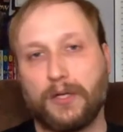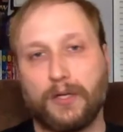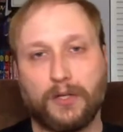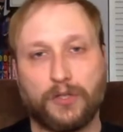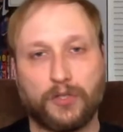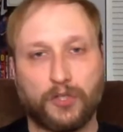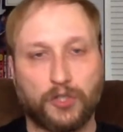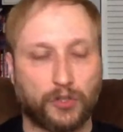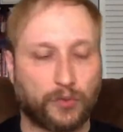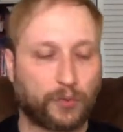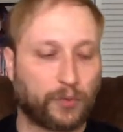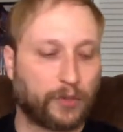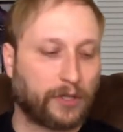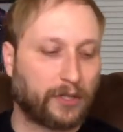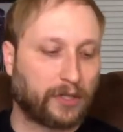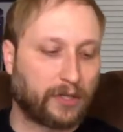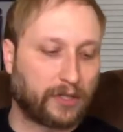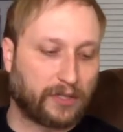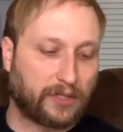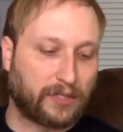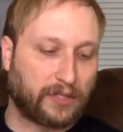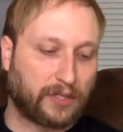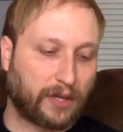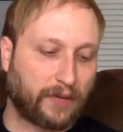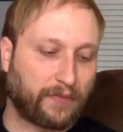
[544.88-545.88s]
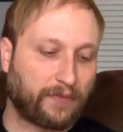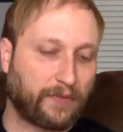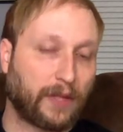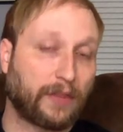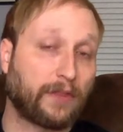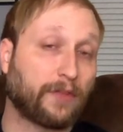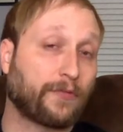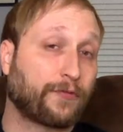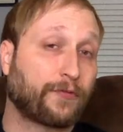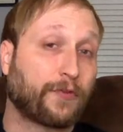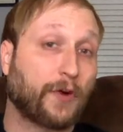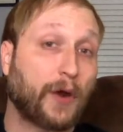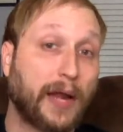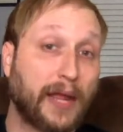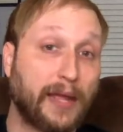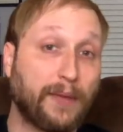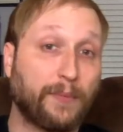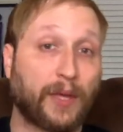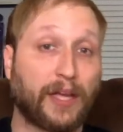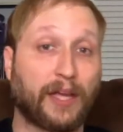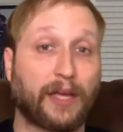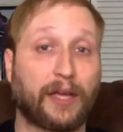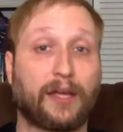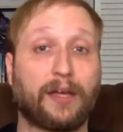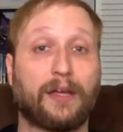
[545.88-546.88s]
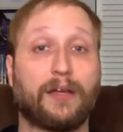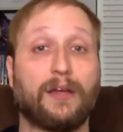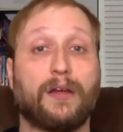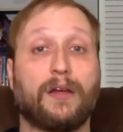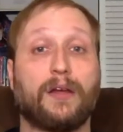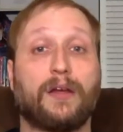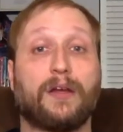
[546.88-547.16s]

just really good stuff. And the framing,